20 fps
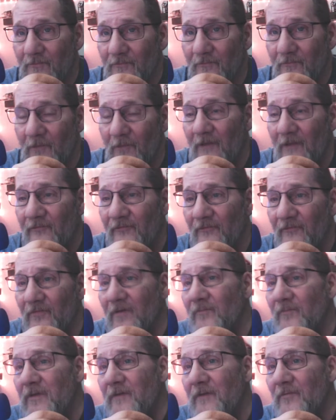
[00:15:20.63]
make sure
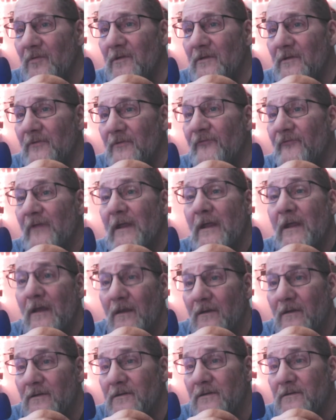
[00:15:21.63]
that people
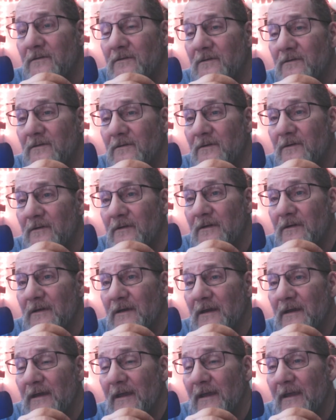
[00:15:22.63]
understand, mm-hmm.
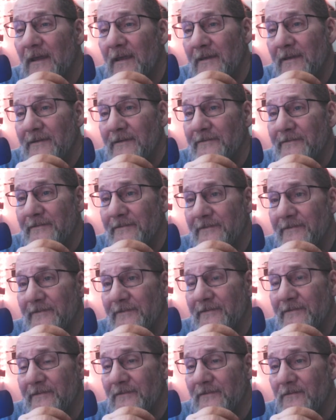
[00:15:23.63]

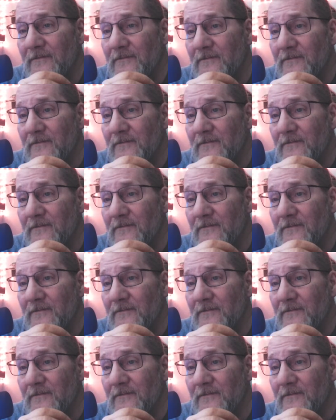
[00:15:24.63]
his